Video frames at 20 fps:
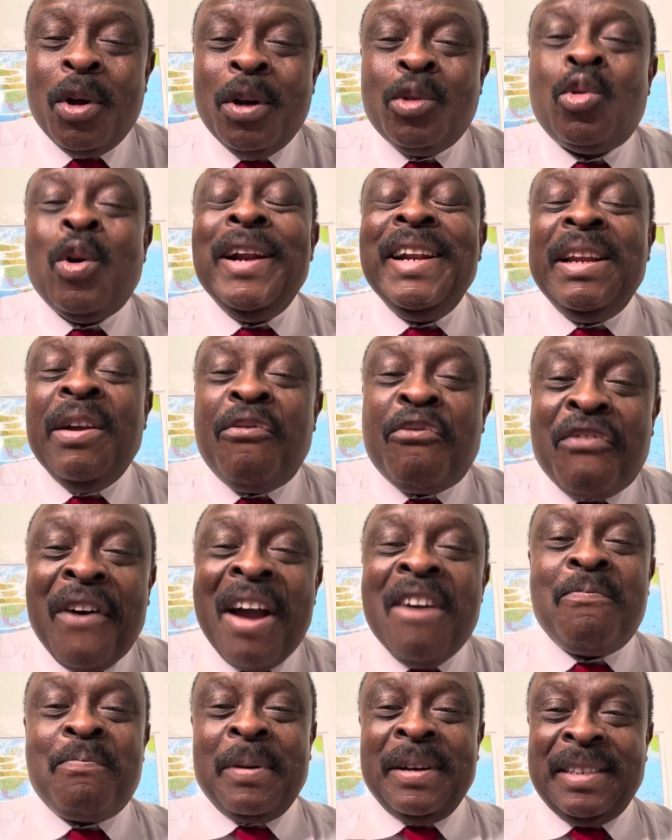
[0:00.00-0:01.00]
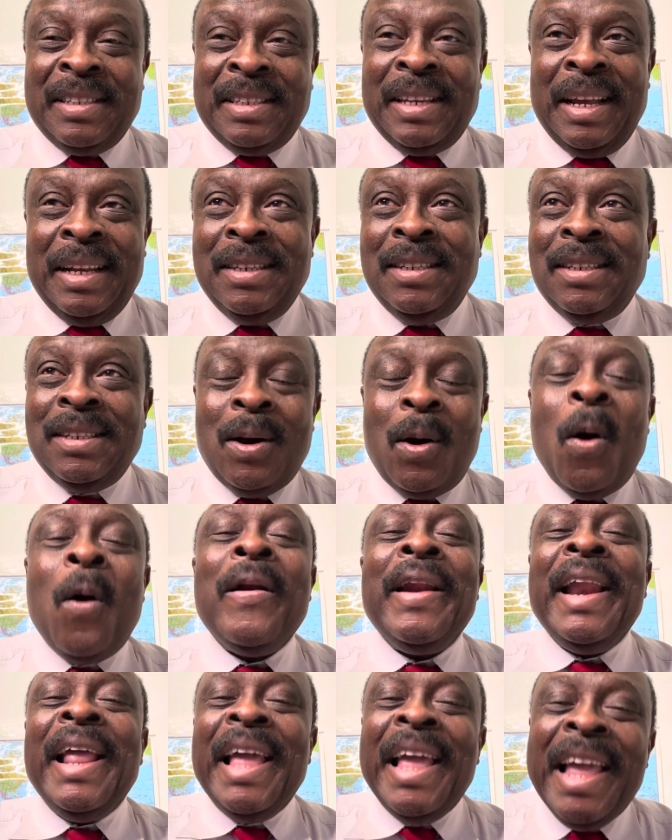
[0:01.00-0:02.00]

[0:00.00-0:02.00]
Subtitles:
25% on